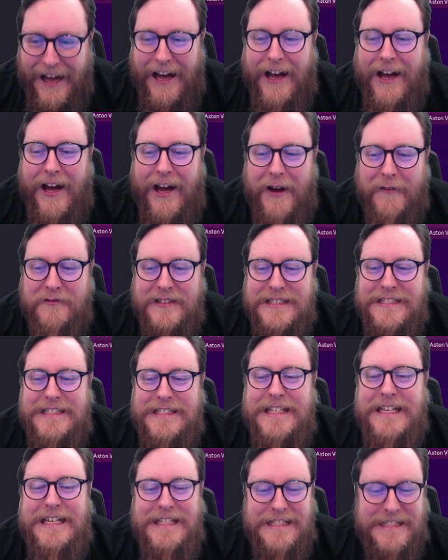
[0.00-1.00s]
Half the
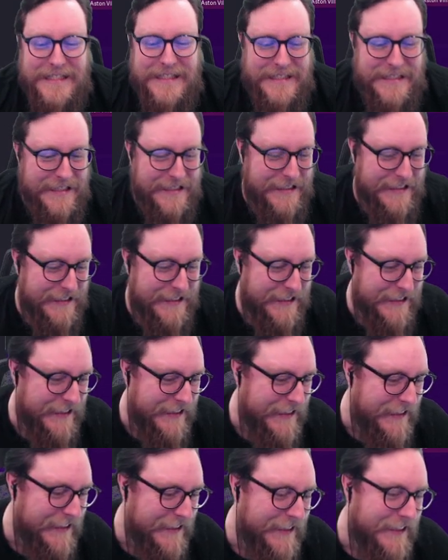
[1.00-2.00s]
season.
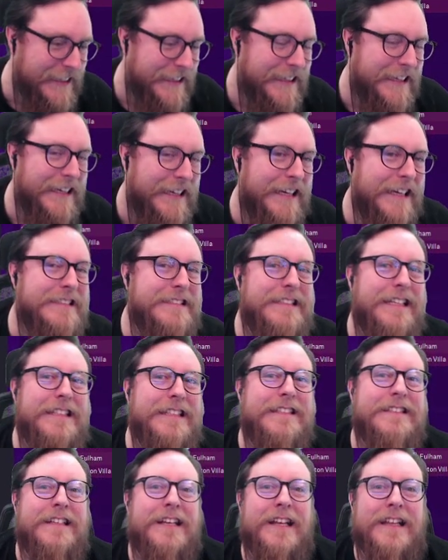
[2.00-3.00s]
A
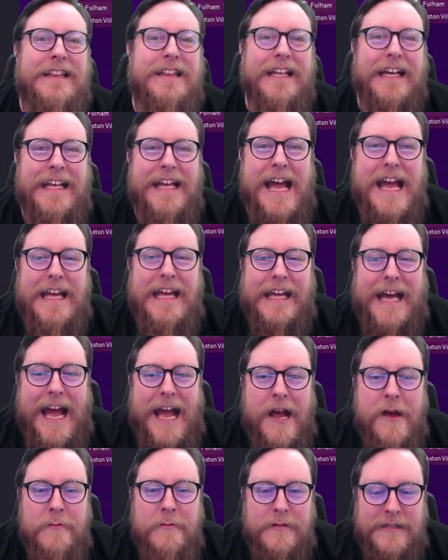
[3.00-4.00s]
season's only 38
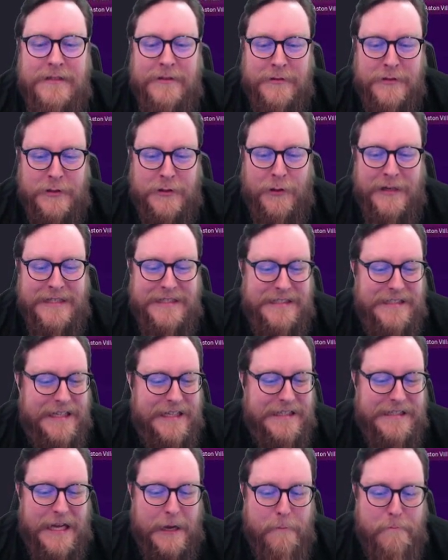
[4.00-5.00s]
games. He's not scored in
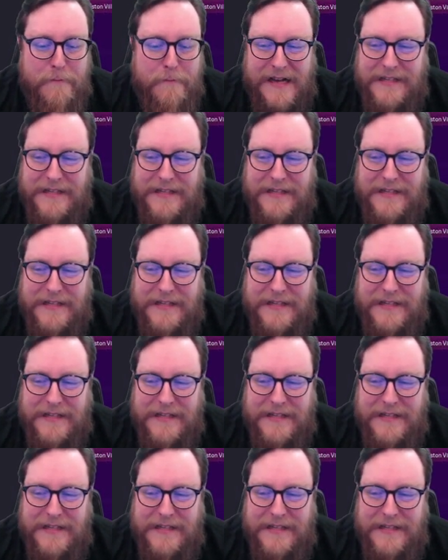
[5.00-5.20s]
16